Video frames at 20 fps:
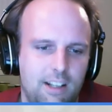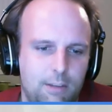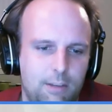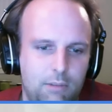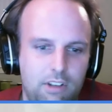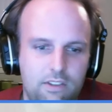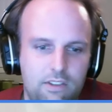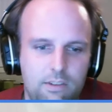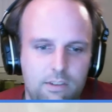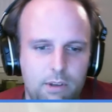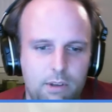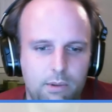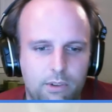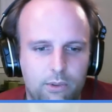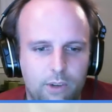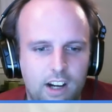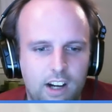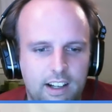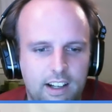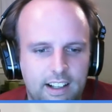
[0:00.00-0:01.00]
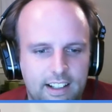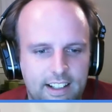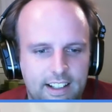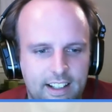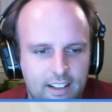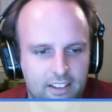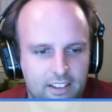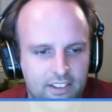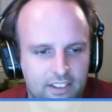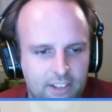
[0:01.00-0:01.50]
PvP was rocking
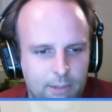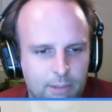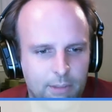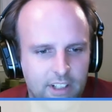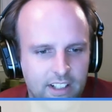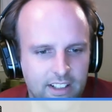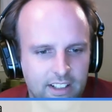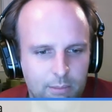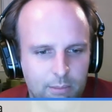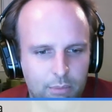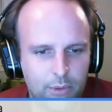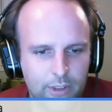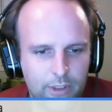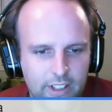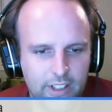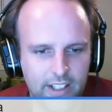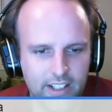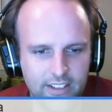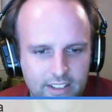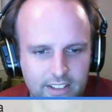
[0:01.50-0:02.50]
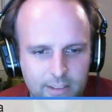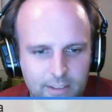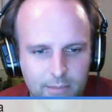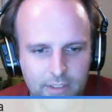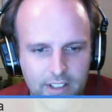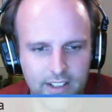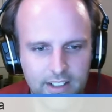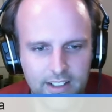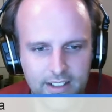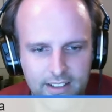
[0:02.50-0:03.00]
it. Somebody ended up pointing out to
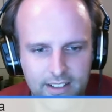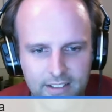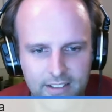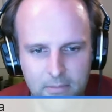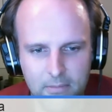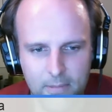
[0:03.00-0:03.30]
me